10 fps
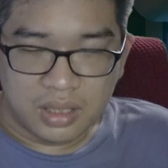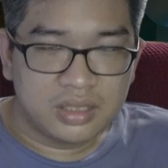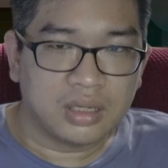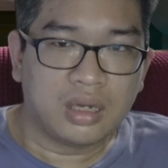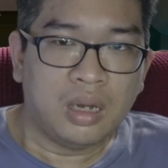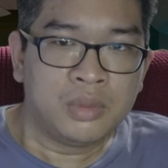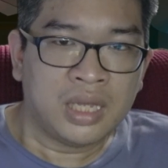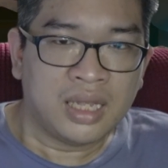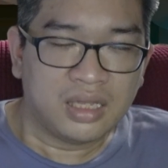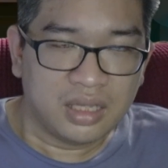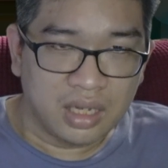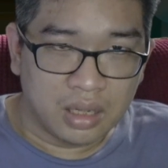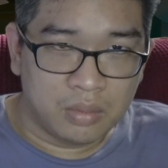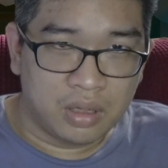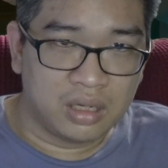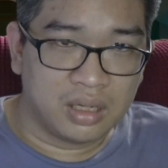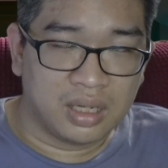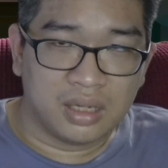It's a commonality among